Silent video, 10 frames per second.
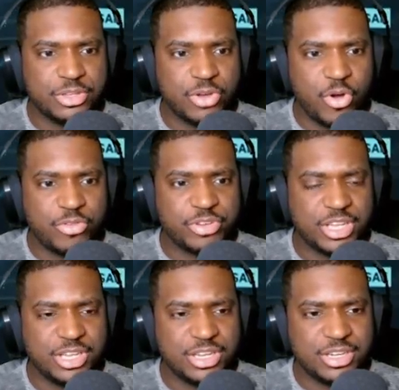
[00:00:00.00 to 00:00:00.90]
over
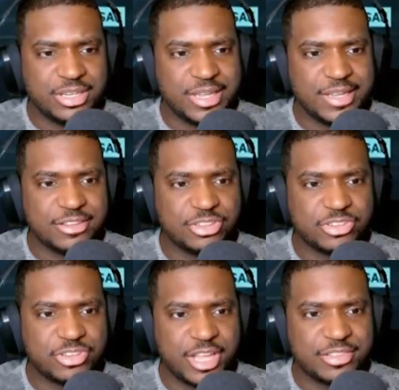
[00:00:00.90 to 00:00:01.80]
here, it
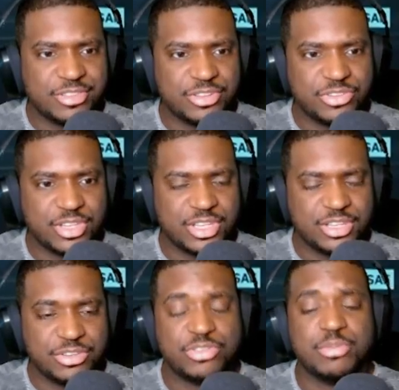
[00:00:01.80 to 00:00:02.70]
looks like this
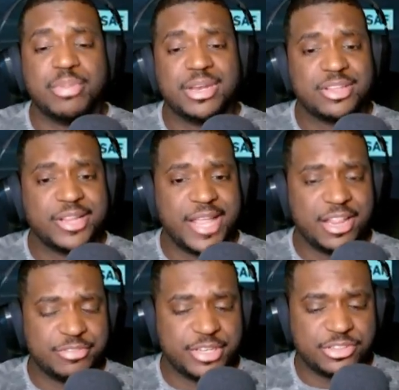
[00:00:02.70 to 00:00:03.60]
is the medical
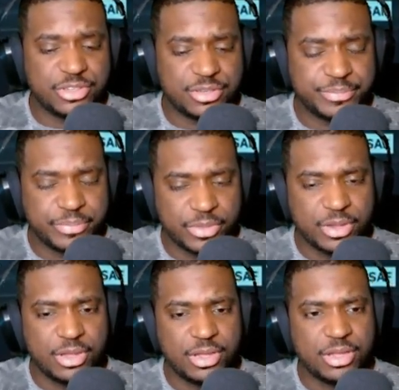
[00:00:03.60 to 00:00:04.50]
elevator.
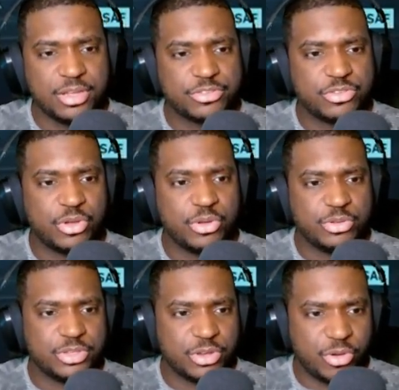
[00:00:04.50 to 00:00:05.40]
So
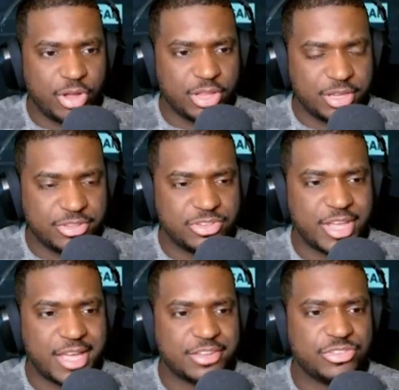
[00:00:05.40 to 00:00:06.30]
a lot of these
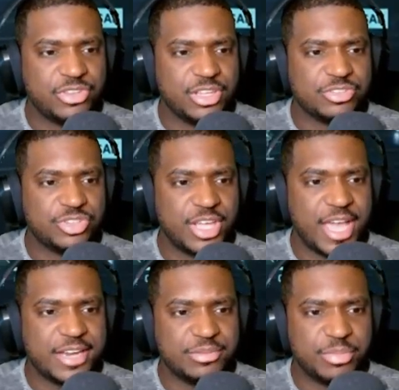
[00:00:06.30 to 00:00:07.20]
hangars, CAG
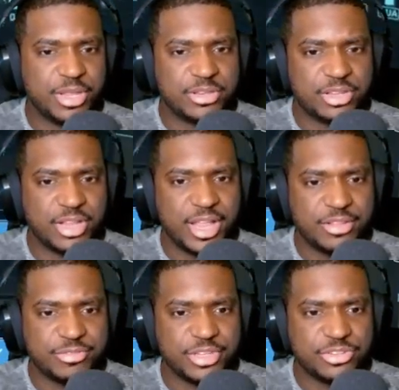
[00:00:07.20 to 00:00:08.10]
added medical
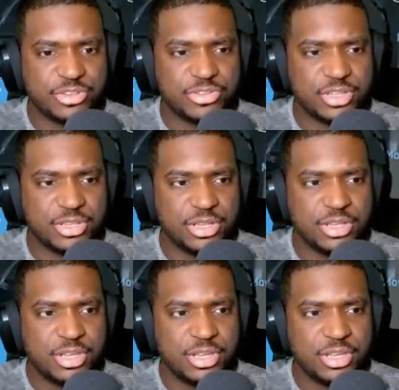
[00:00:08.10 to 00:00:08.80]
elevators in